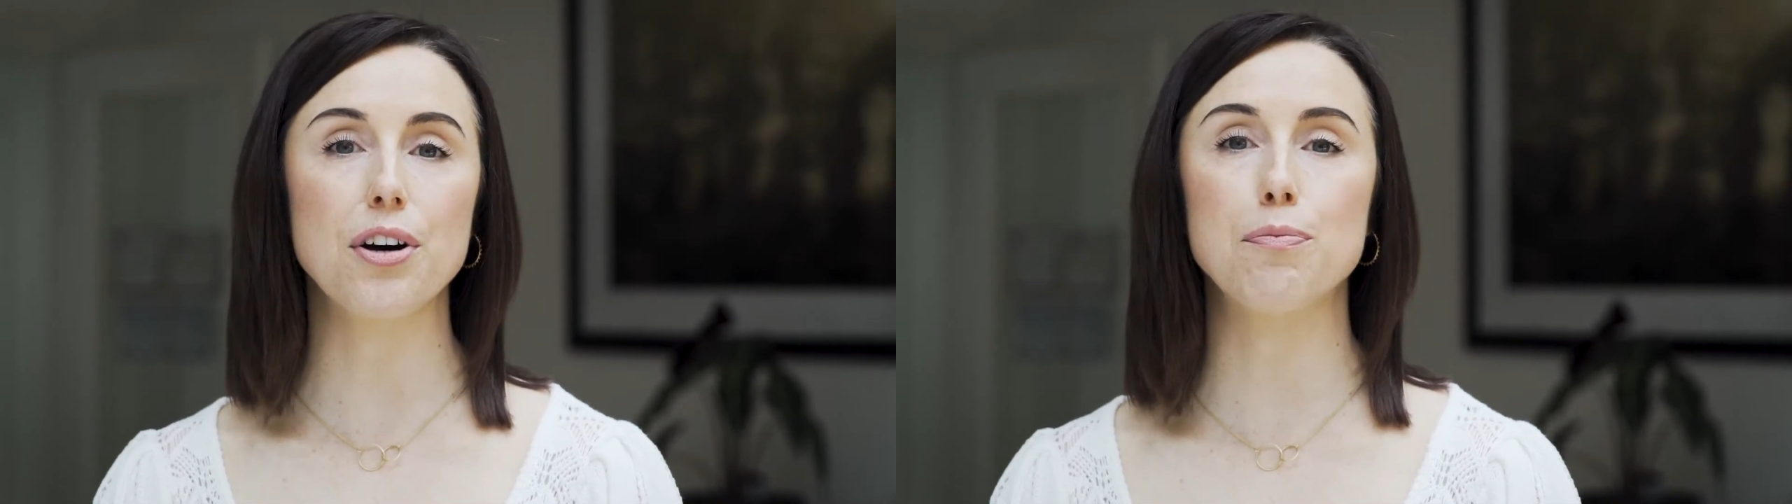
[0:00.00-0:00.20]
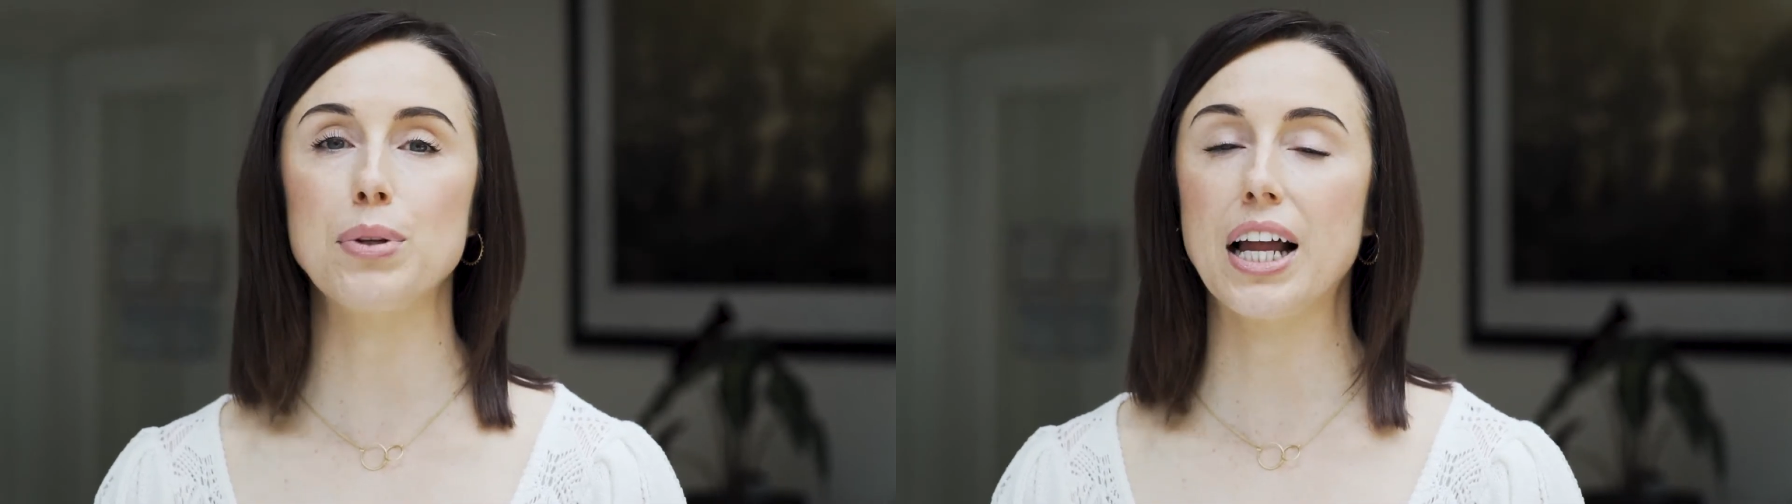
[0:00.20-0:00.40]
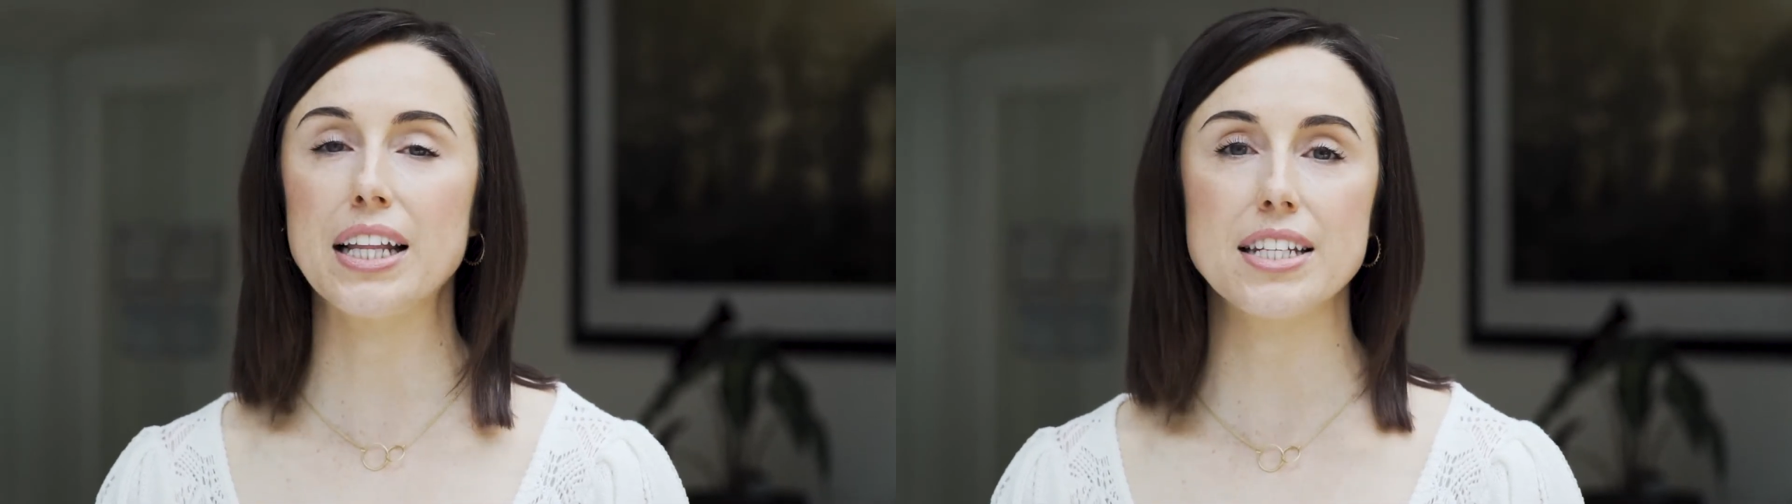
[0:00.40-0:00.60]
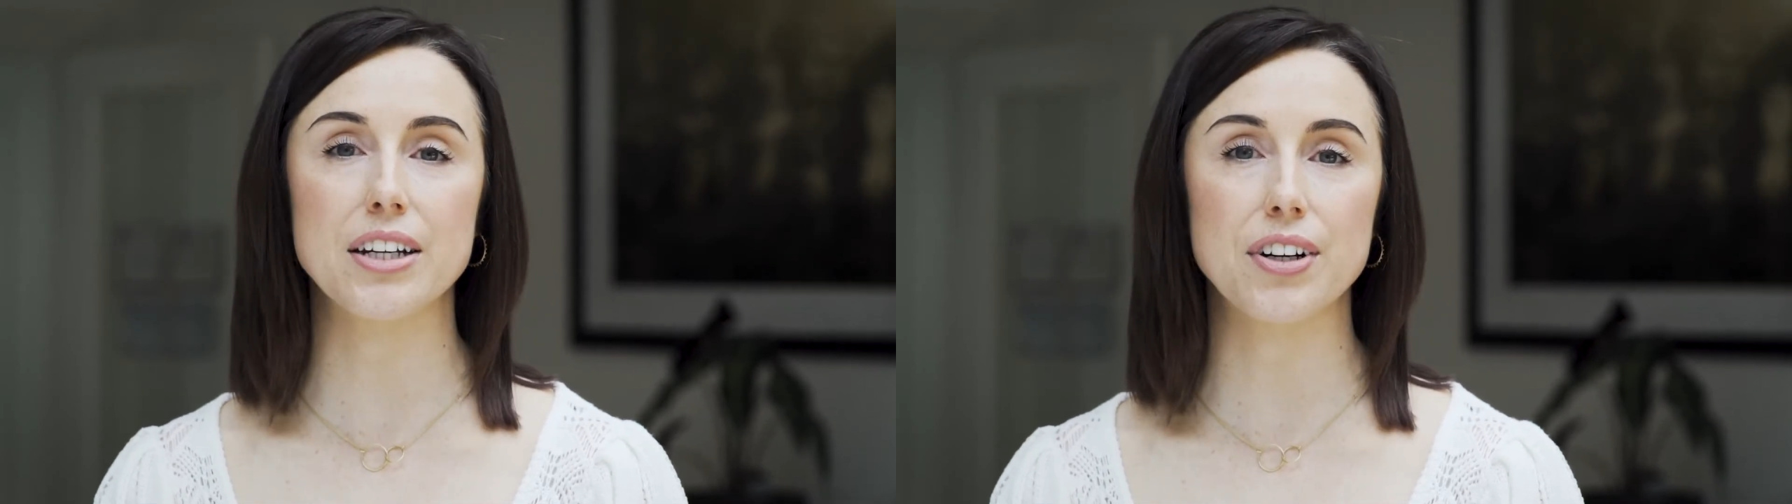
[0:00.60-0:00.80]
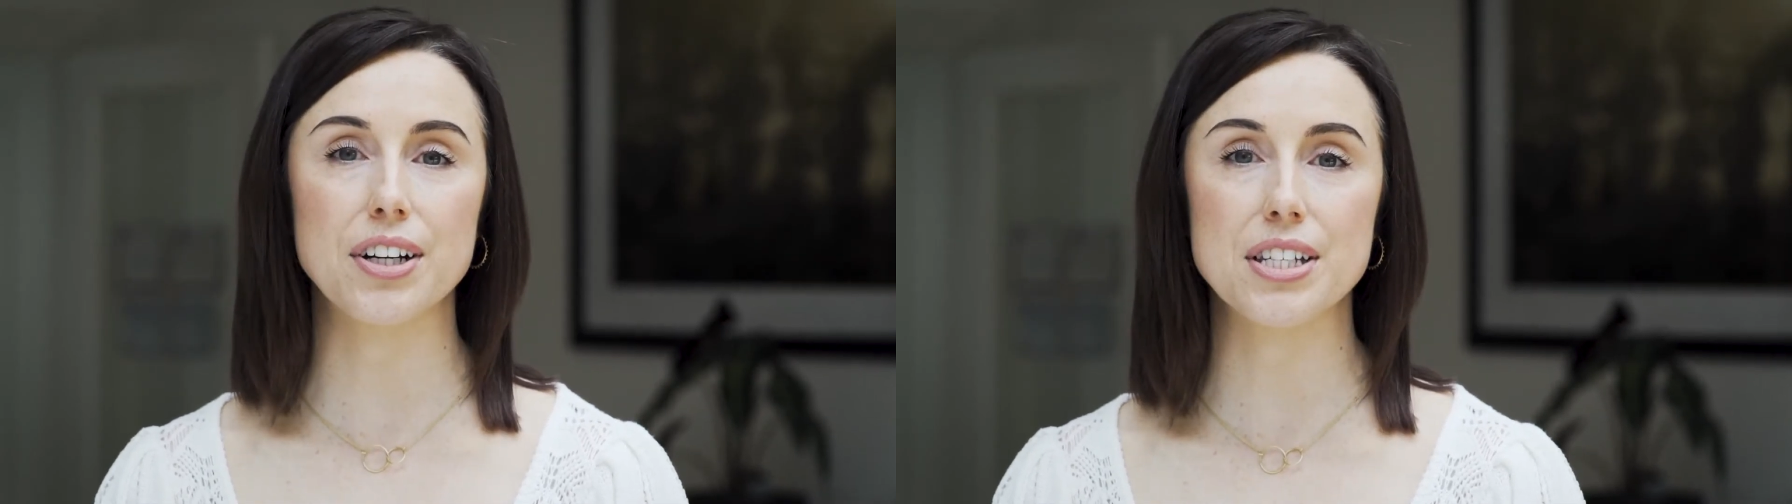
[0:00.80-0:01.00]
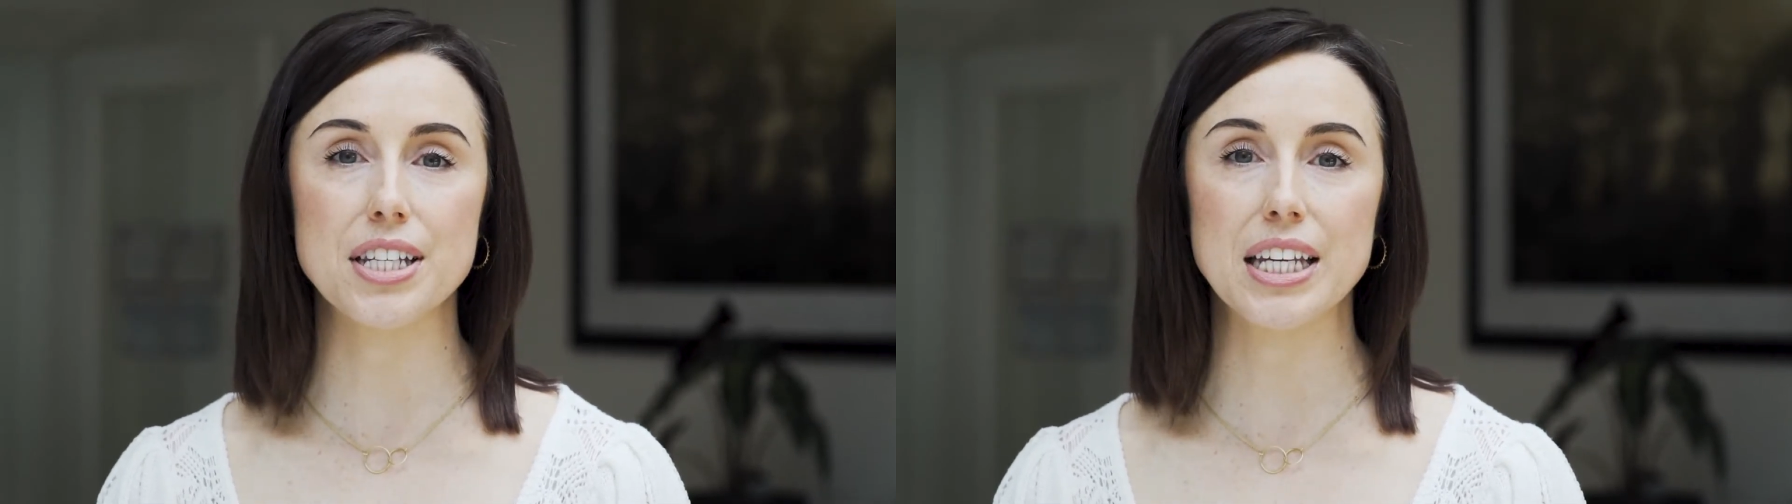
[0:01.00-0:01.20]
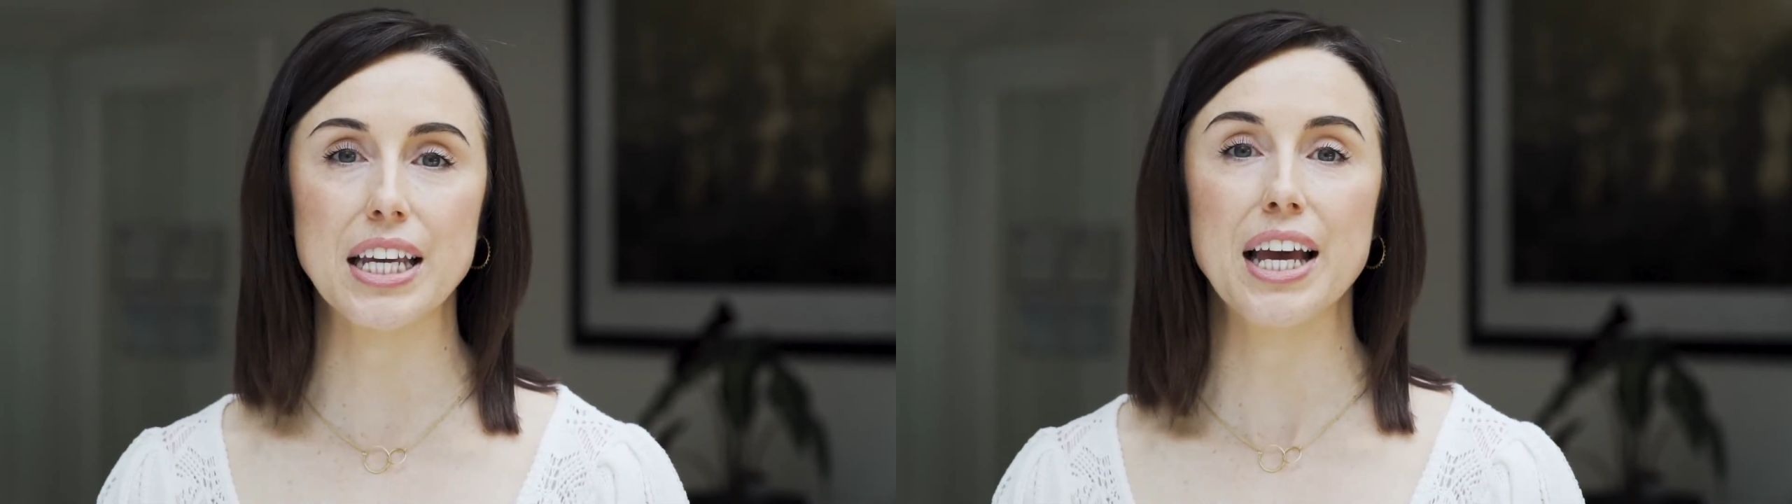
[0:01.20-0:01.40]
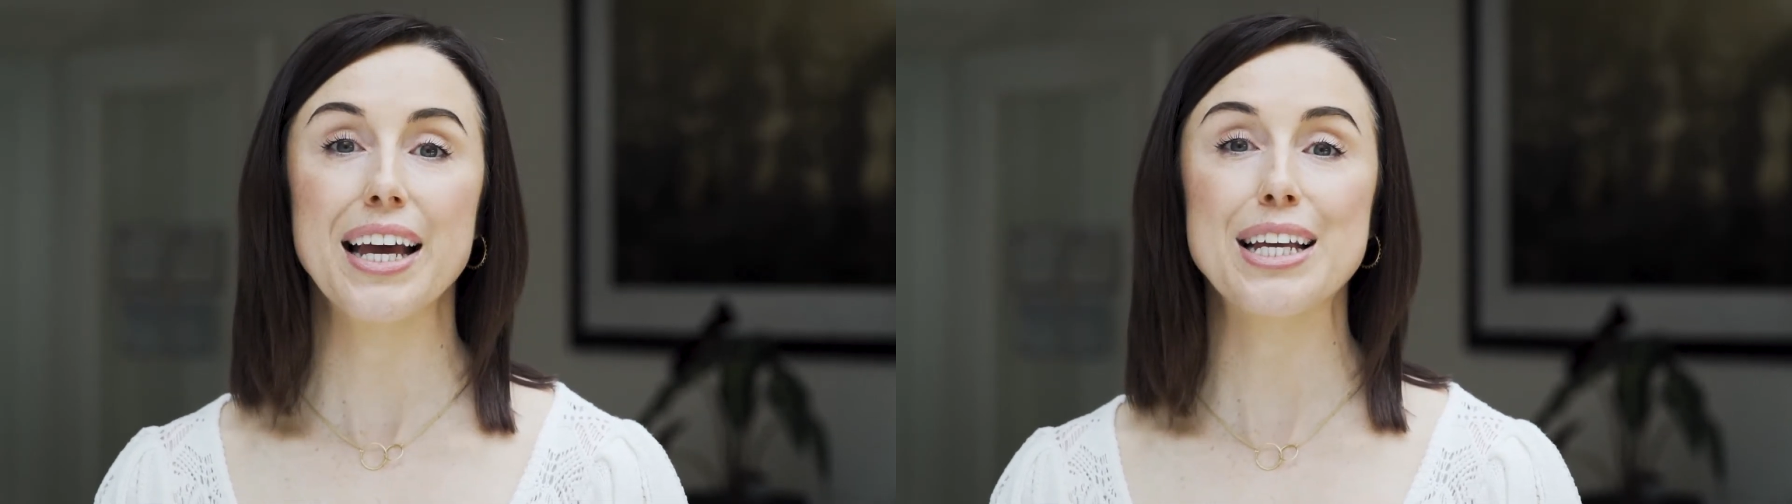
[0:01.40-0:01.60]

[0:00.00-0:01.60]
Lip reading: of plant diversity